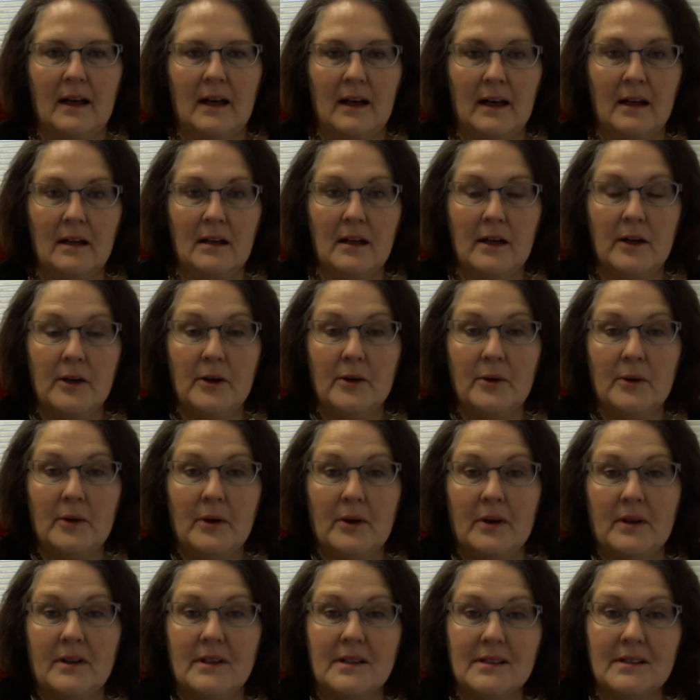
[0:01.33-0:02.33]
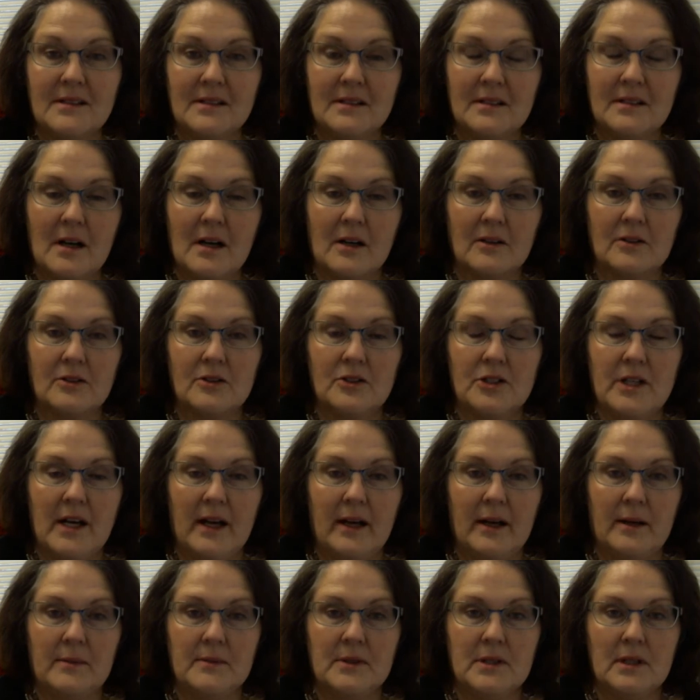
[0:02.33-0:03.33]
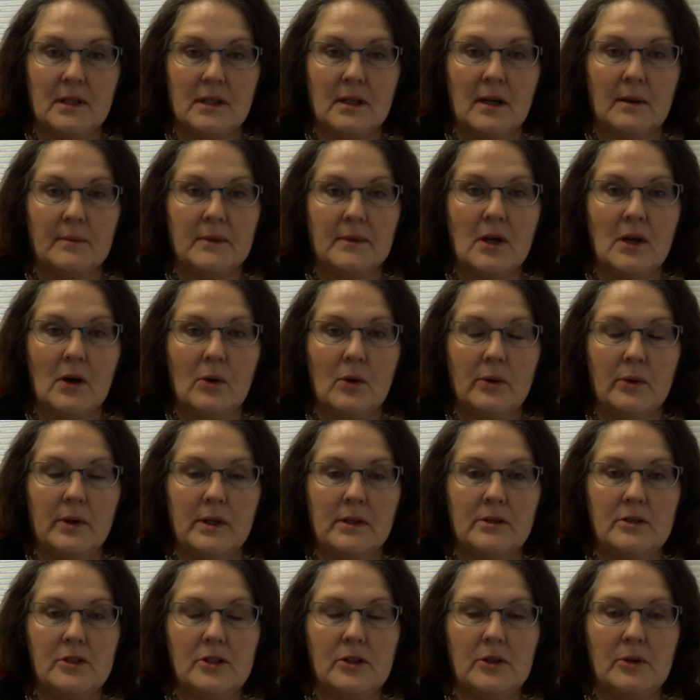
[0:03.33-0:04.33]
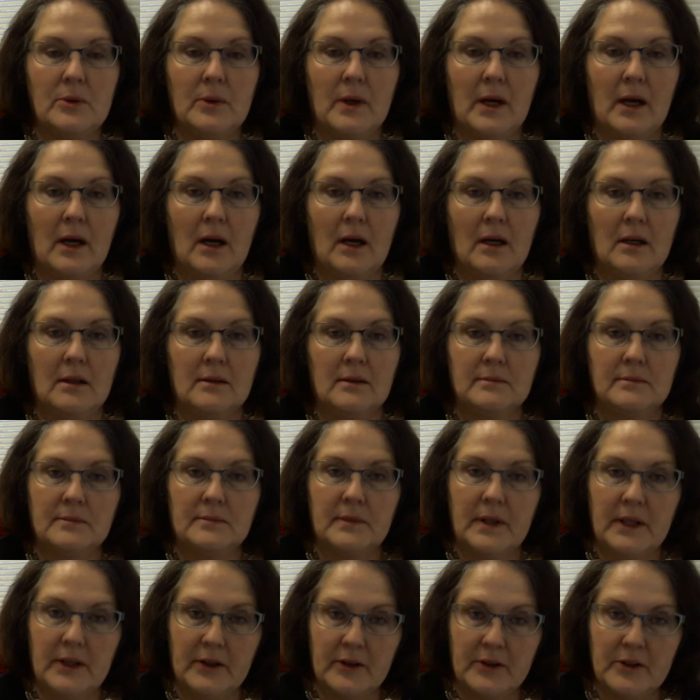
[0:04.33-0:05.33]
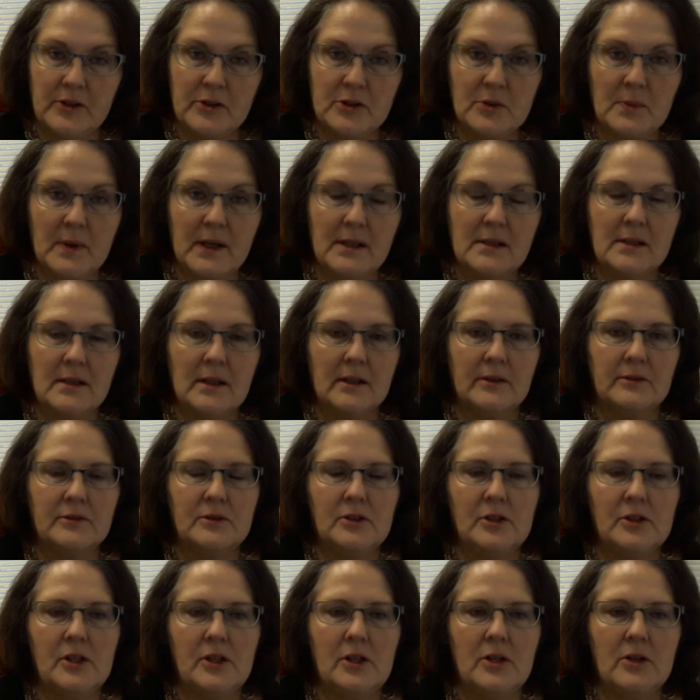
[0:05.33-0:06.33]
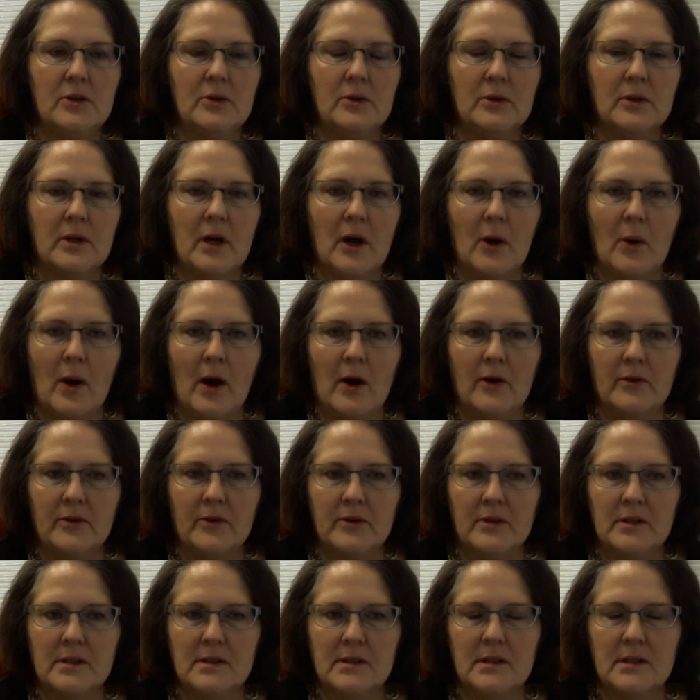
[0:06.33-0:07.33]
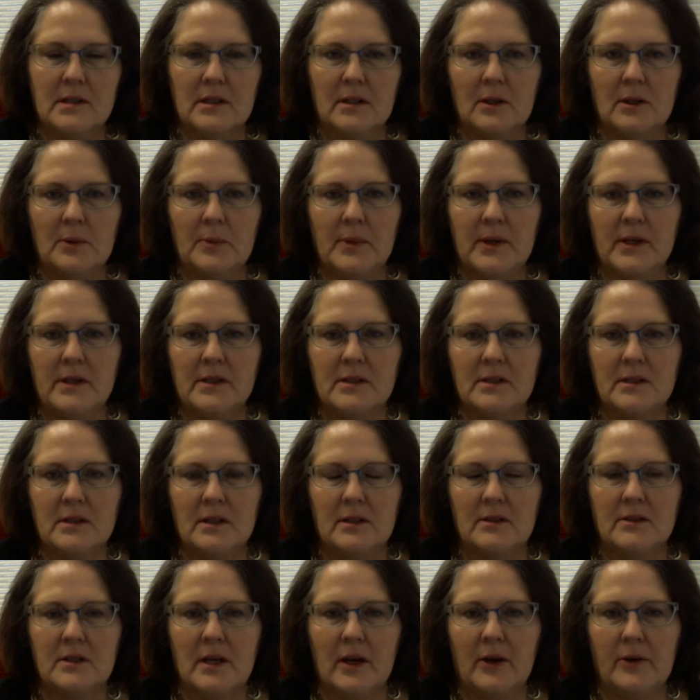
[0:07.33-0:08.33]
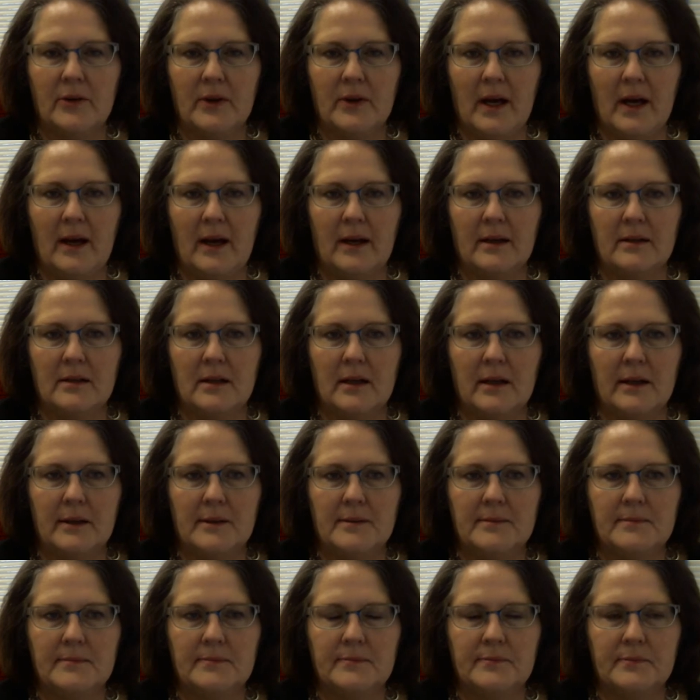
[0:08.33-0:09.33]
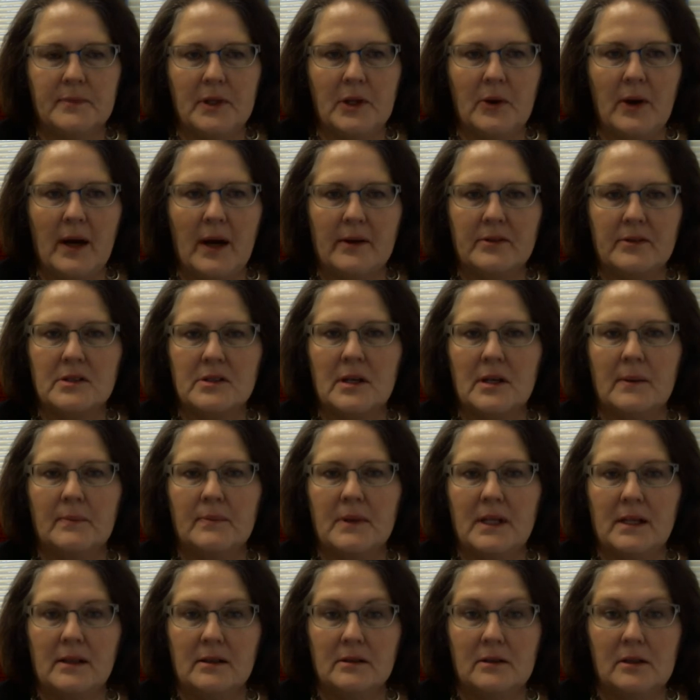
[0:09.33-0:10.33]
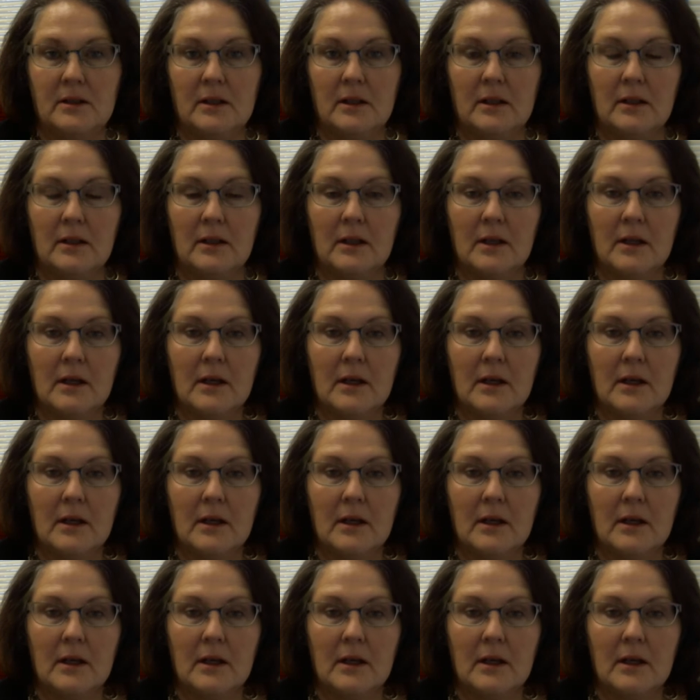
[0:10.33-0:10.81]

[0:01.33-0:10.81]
Hello, this is Dr. James, and I'm going to introduce myself to you, go over the syllabus so that you have something to